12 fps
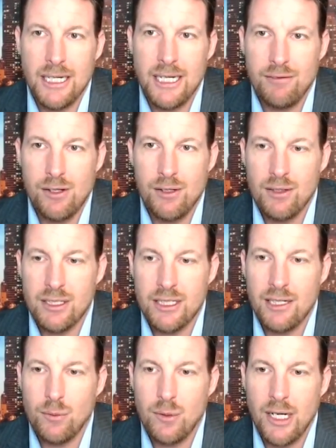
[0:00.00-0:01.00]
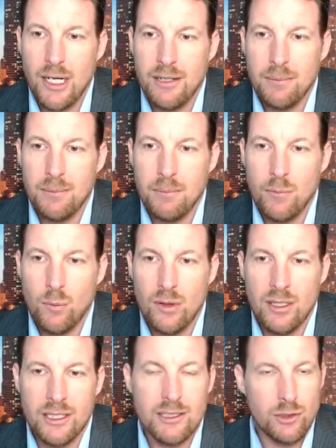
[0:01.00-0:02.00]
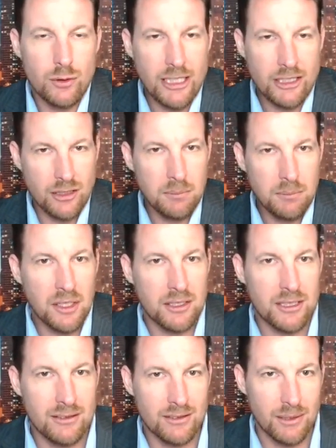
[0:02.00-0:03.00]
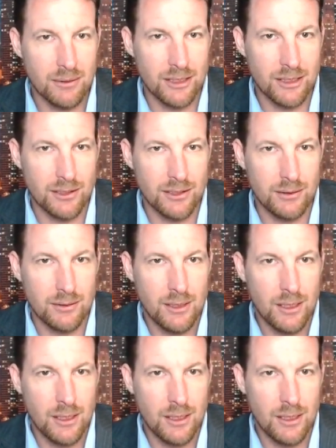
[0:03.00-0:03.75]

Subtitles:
if you look at the direction marketing is going to,